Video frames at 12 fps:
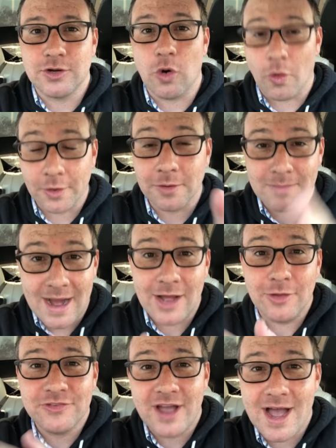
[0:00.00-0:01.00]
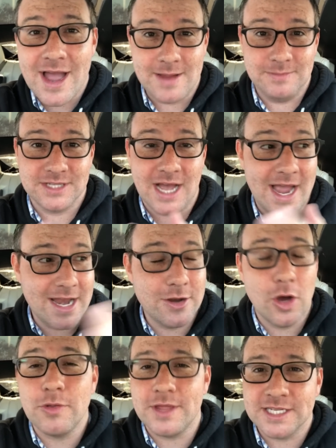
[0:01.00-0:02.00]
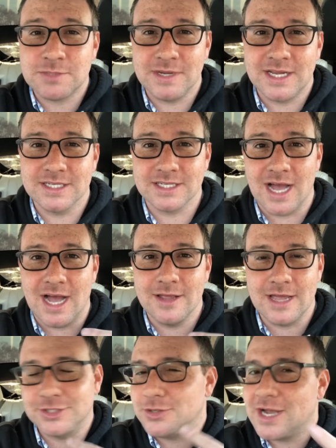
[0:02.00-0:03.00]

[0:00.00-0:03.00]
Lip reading: quarter mile times. I know this because, as you